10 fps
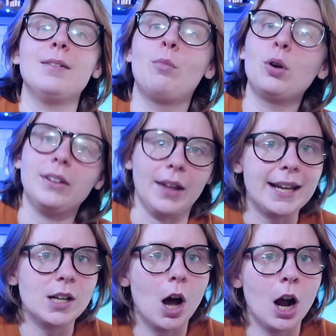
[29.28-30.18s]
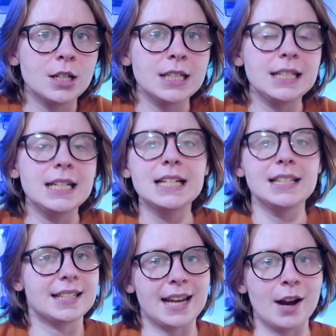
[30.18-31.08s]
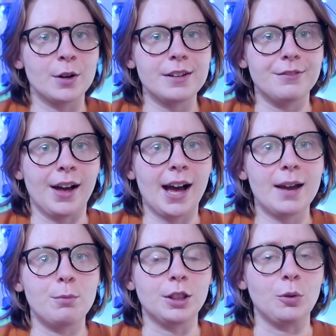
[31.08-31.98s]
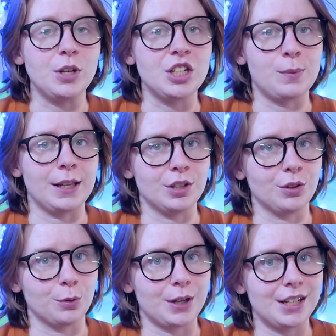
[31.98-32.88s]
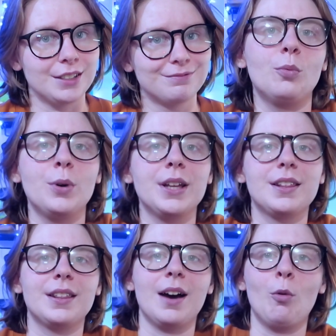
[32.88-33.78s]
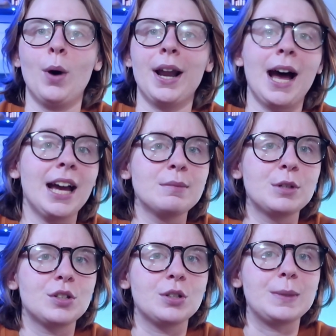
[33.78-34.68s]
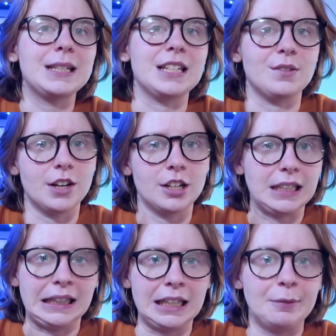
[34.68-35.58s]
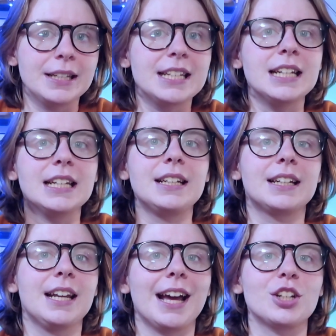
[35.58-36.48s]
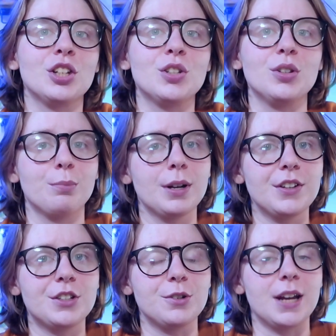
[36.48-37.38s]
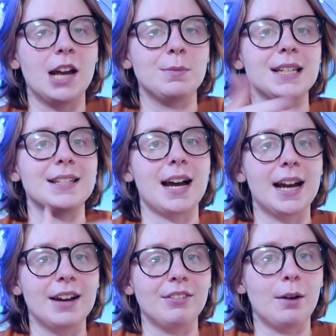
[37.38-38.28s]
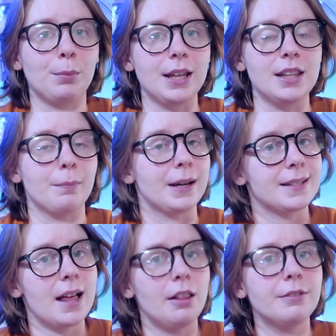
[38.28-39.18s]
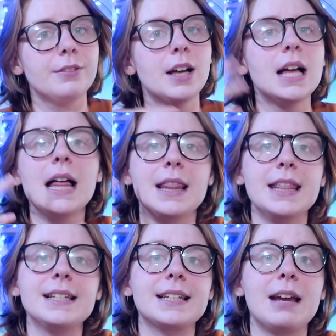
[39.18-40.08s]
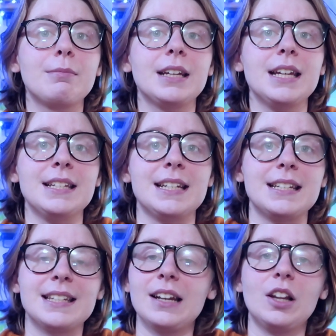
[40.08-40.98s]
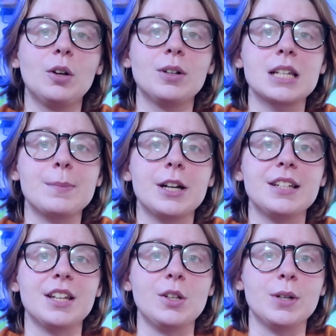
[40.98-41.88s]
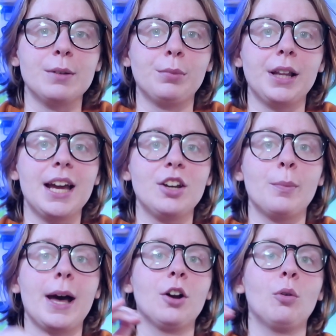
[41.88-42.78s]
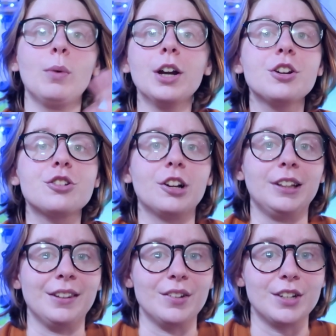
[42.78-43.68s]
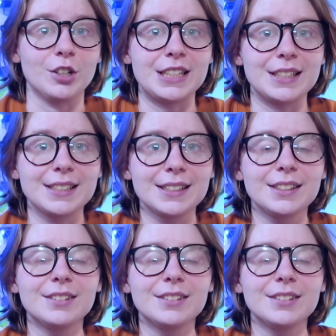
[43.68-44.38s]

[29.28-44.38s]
more light-hearted, scary vibe with Luigi's Mansion 3. With what I am assuming is very limited connections to the previous two games, as I have not played them myself, this game is a standalone experience that you can play no matter where you're starting in the series.